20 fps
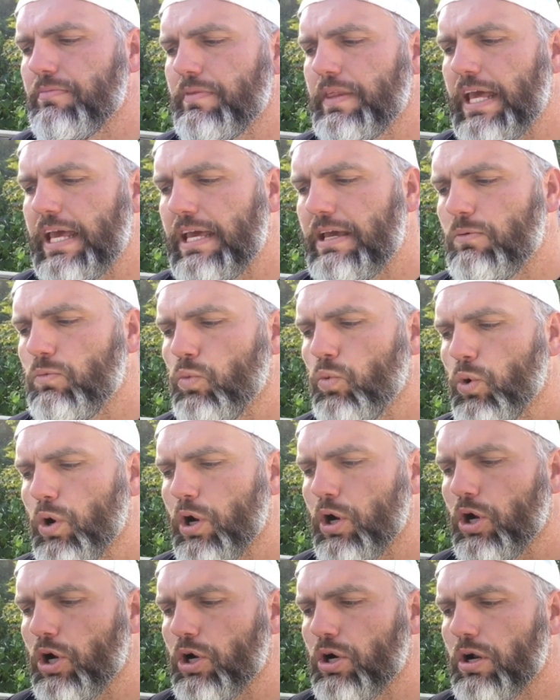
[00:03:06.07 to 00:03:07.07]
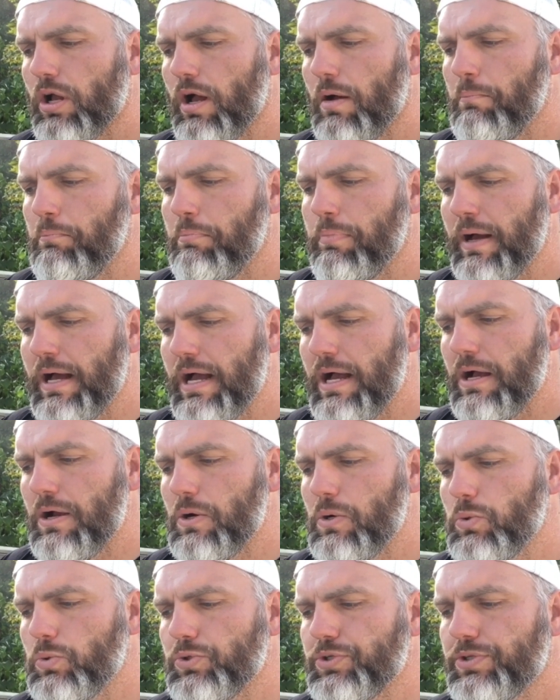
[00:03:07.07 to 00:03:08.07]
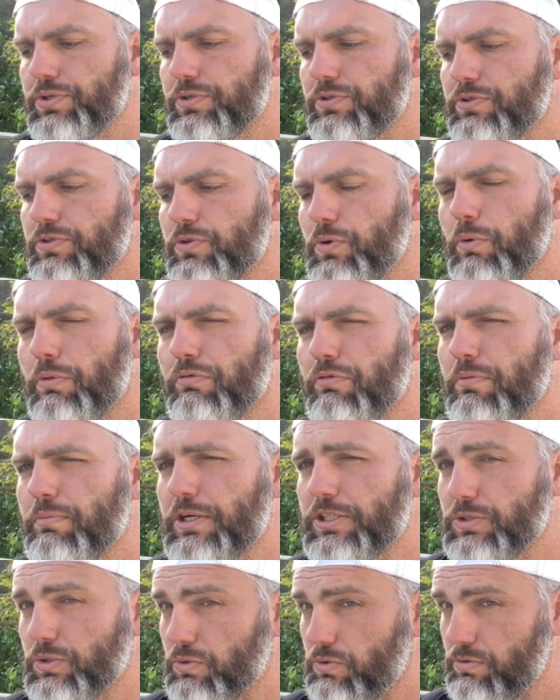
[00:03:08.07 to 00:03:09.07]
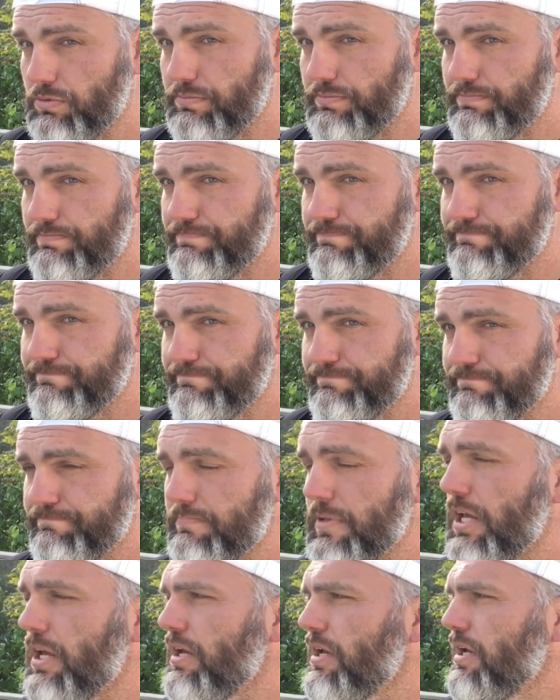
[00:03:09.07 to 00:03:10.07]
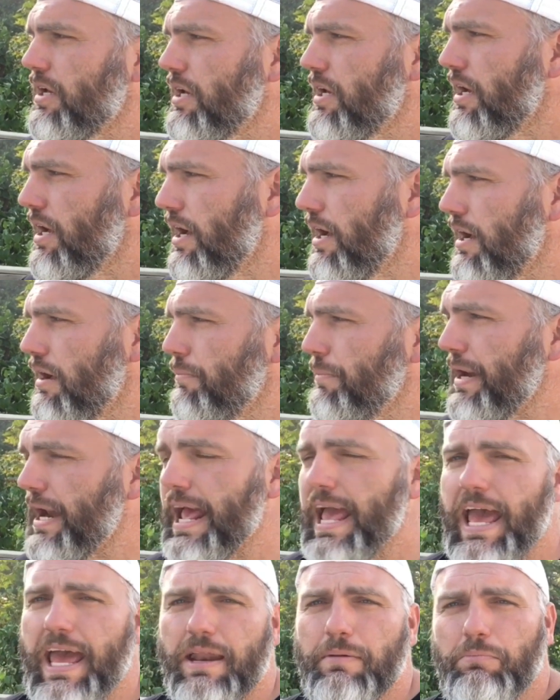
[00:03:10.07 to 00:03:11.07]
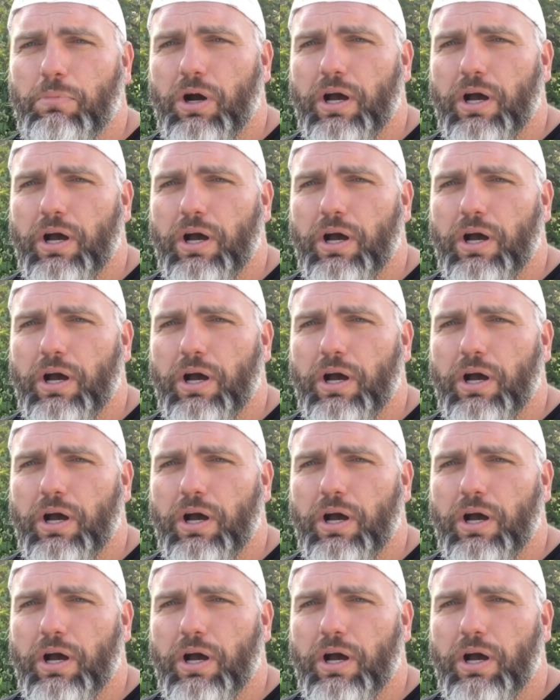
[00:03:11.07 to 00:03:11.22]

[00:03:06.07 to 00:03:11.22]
They were about 2 to 3 months old. And I had